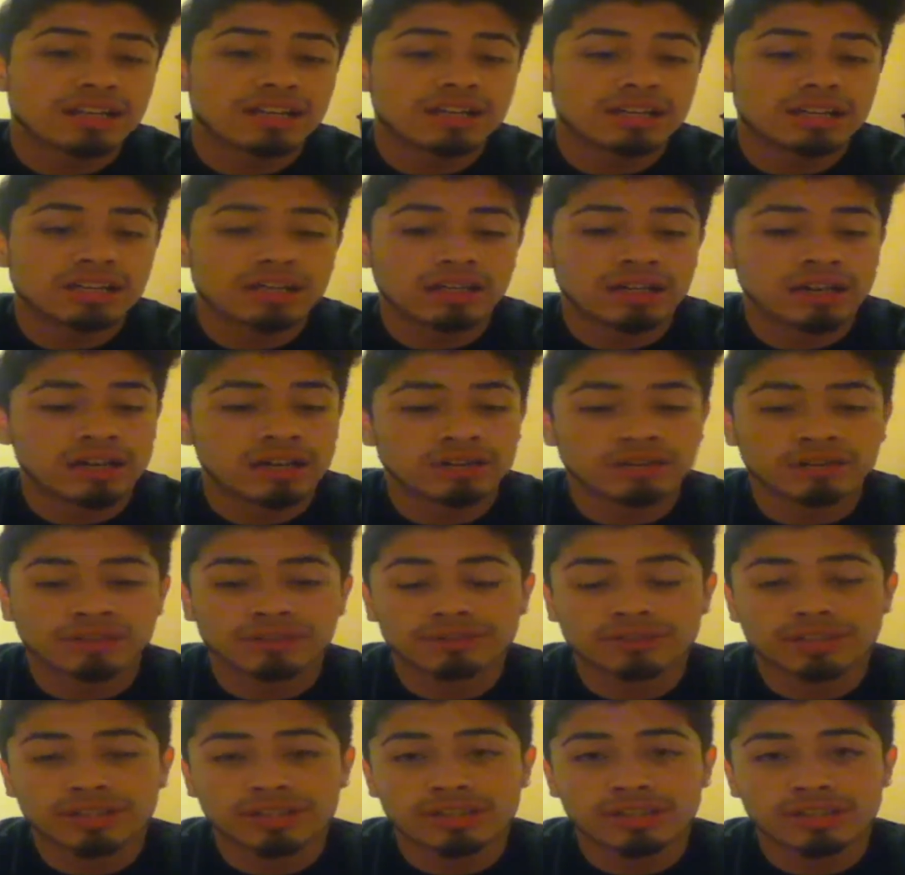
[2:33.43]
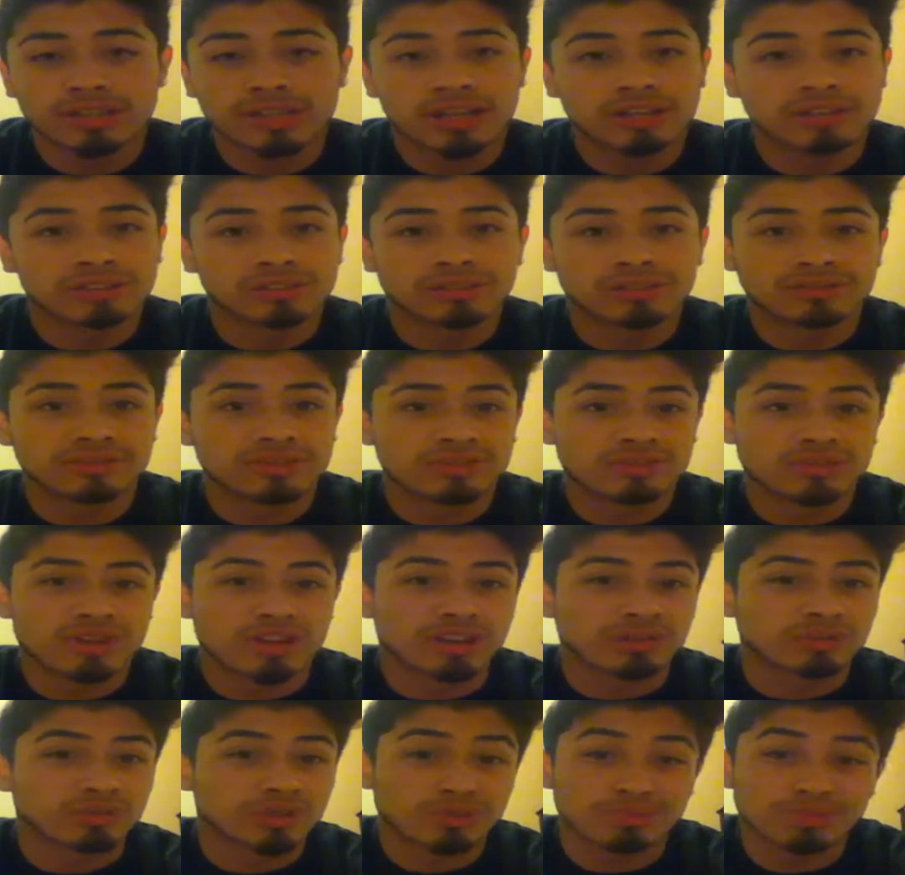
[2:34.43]
I don't know if they're
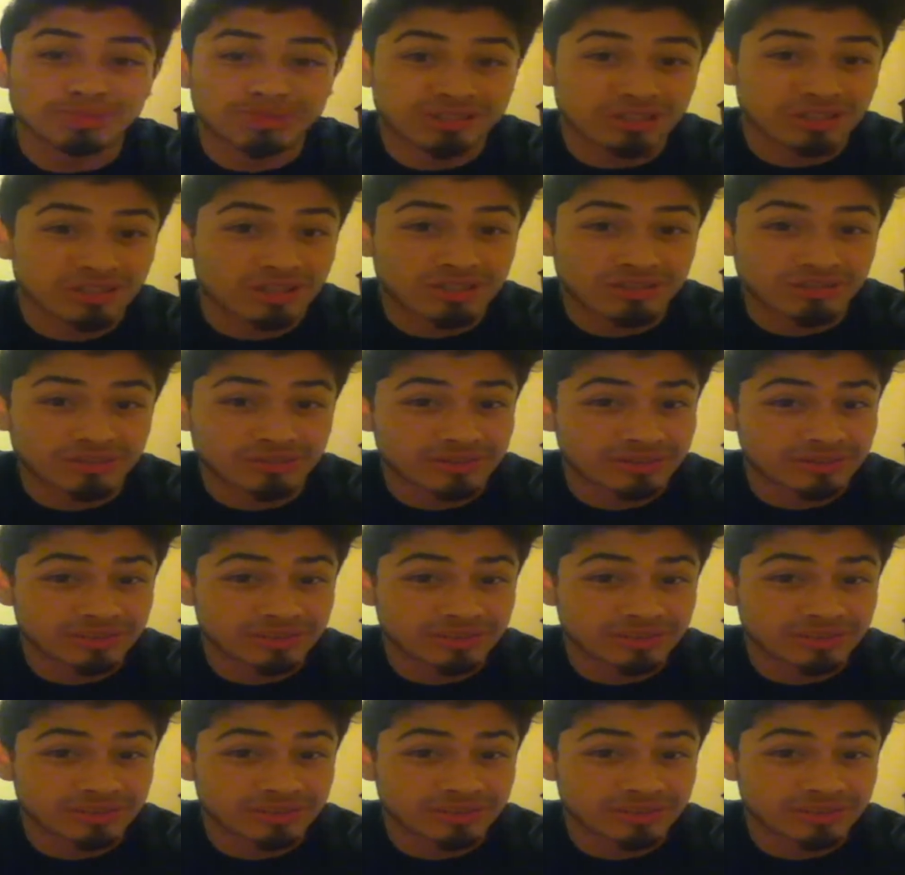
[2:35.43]
trying to rip us off,